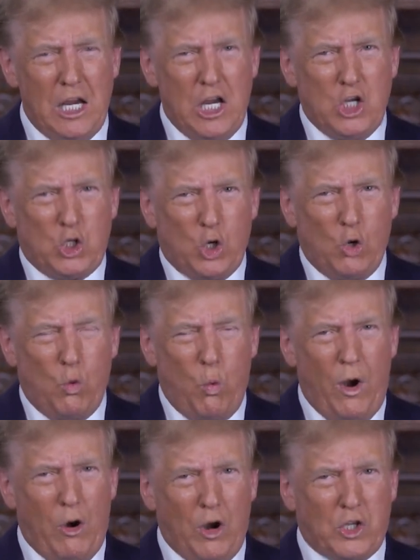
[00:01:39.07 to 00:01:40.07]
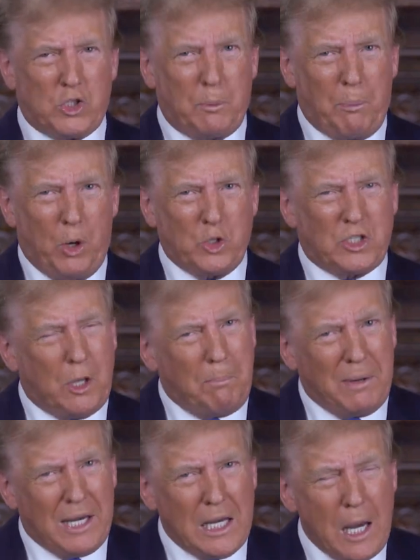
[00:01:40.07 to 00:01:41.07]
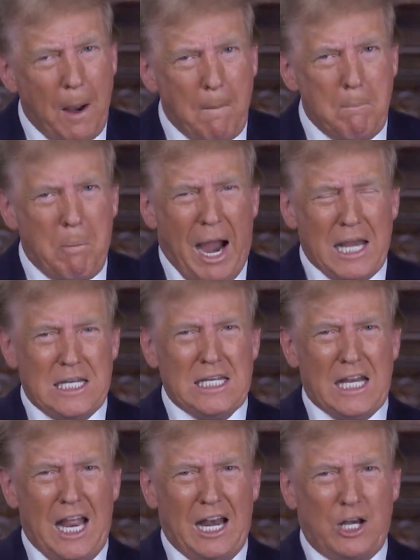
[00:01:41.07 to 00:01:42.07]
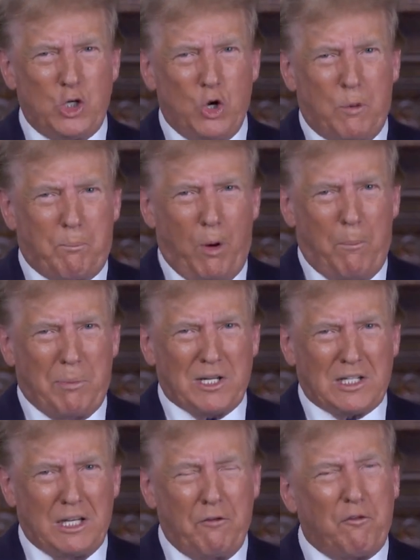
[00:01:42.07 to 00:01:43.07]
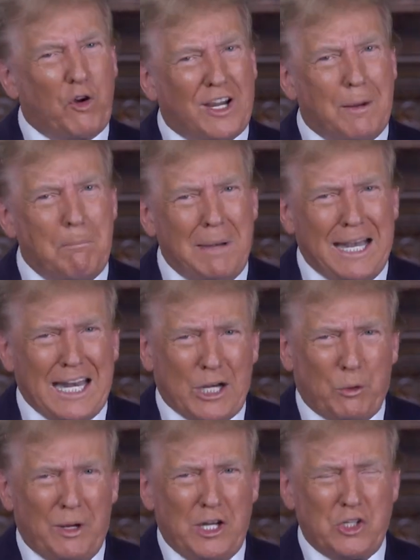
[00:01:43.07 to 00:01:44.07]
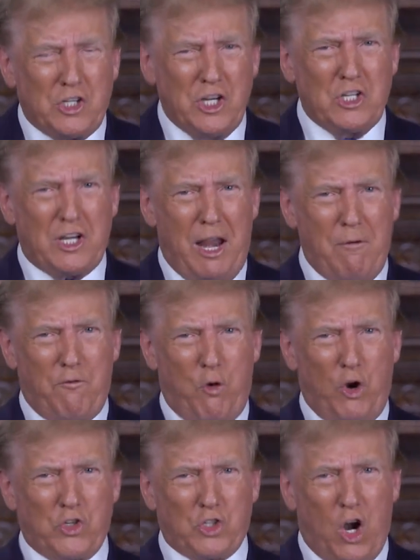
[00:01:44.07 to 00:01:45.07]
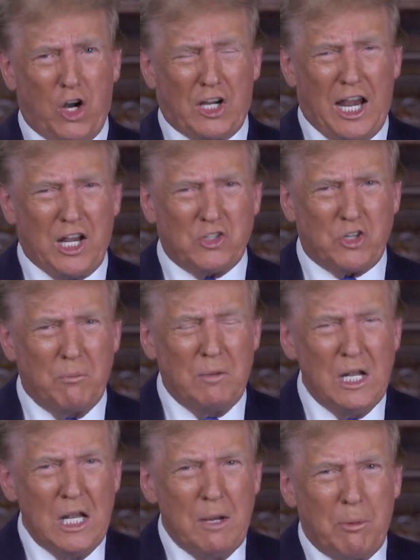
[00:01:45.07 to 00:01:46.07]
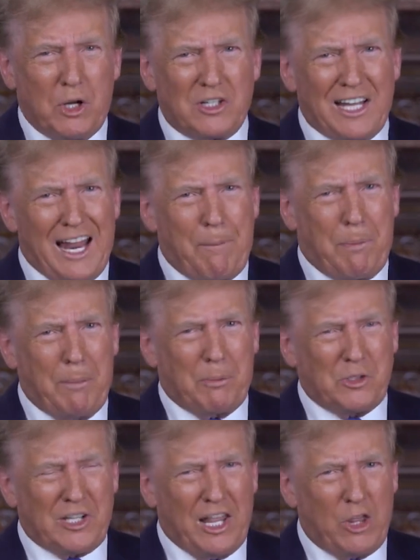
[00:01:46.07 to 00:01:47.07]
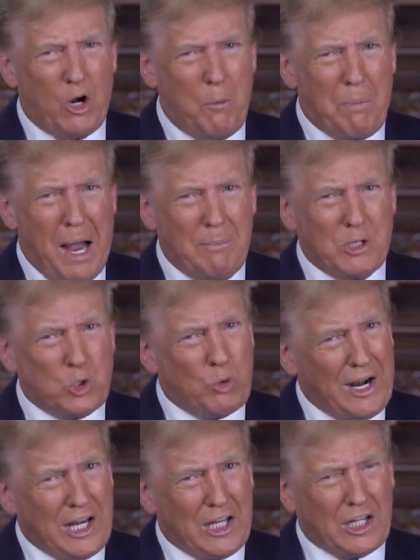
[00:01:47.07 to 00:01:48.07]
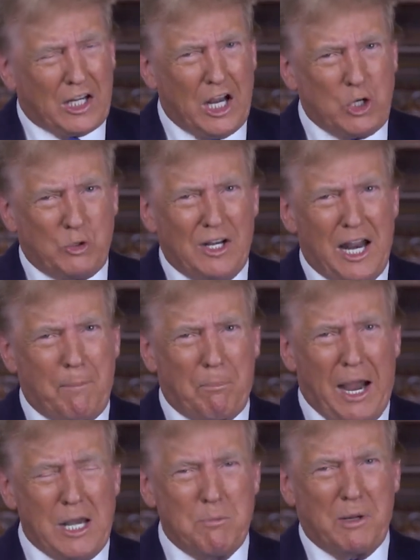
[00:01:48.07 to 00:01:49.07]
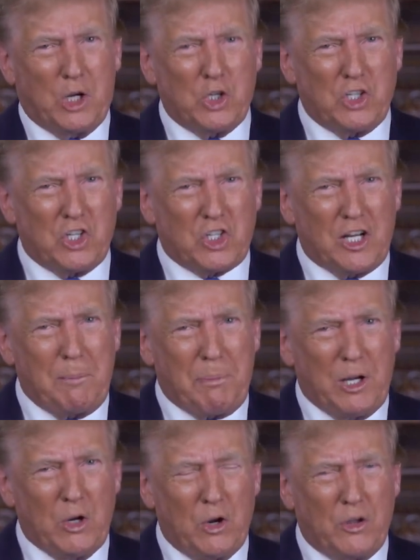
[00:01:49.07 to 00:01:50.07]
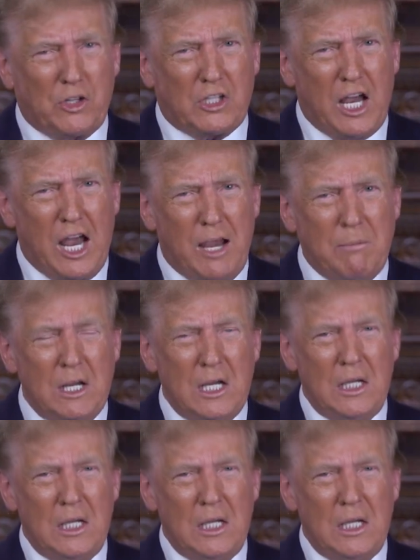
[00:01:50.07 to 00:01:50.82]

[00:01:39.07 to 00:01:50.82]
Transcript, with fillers: into where it's supposed to be Biden, and I do it purposely for comedic reasons and for sarcasm, because a lot of people say that Obama's running the country, not Biden, because he's sleeping all the time.